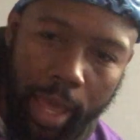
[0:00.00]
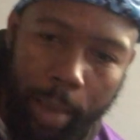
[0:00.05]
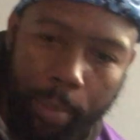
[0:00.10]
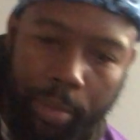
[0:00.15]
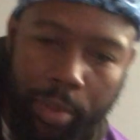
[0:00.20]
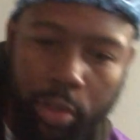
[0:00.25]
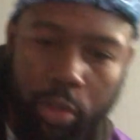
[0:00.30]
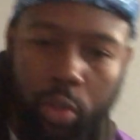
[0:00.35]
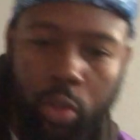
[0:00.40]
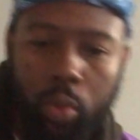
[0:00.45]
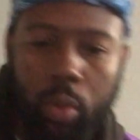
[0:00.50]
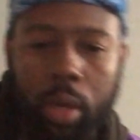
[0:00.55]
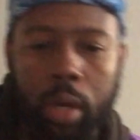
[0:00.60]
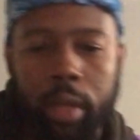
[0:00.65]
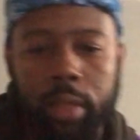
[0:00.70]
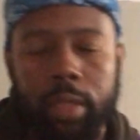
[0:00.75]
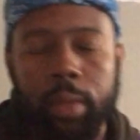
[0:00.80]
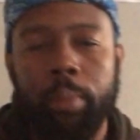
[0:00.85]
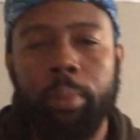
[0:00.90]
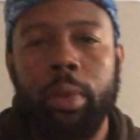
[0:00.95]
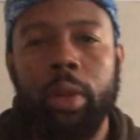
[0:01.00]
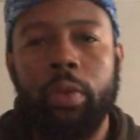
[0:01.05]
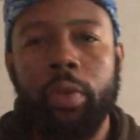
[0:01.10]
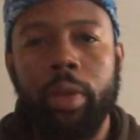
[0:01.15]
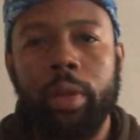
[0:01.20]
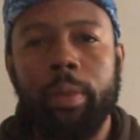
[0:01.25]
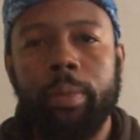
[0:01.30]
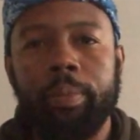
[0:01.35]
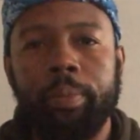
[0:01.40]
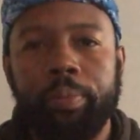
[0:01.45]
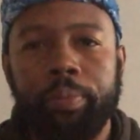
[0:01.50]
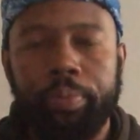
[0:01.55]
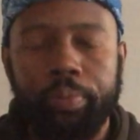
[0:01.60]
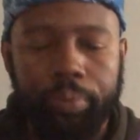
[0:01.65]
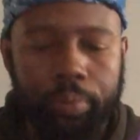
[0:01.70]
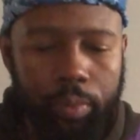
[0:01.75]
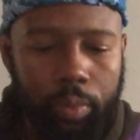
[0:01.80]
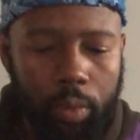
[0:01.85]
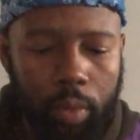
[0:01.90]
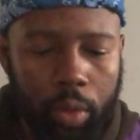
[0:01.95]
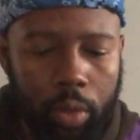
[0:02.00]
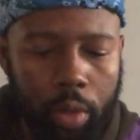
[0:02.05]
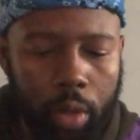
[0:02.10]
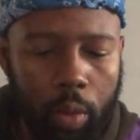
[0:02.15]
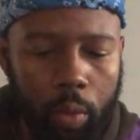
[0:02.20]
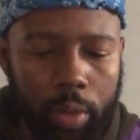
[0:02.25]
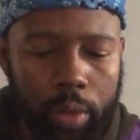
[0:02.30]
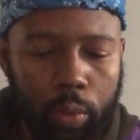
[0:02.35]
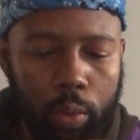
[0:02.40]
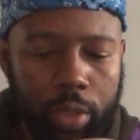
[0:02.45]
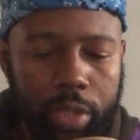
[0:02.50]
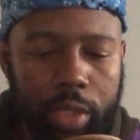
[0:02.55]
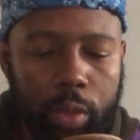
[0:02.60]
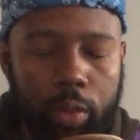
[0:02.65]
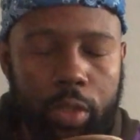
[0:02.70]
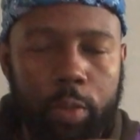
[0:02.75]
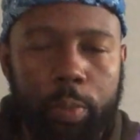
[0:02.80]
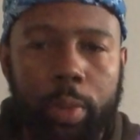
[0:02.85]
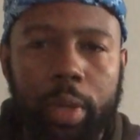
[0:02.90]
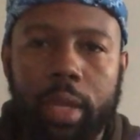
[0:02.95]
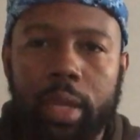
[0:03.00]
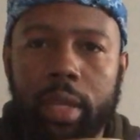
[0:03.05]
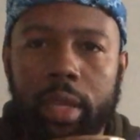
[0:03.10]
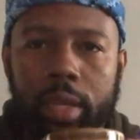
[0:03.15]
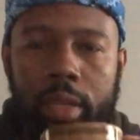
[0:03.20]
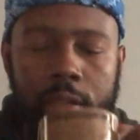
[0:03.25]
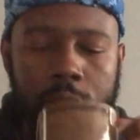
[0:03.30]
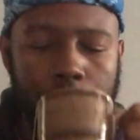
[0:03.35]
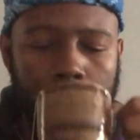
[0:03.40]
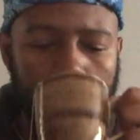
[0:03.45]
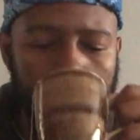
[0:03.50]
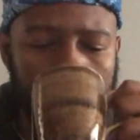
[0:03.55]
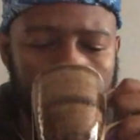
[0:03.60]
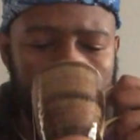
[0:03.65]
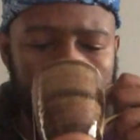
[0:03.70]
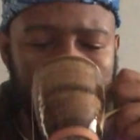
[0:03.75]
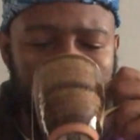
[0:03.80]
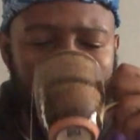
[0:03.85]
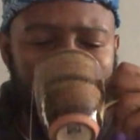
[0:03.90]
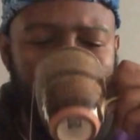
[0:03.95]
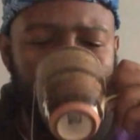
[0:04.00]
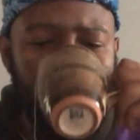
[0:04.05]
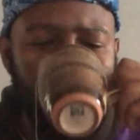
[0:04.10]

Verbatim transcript: happened to, uh, to Miriam, you know, when, when she was speaking against Moses.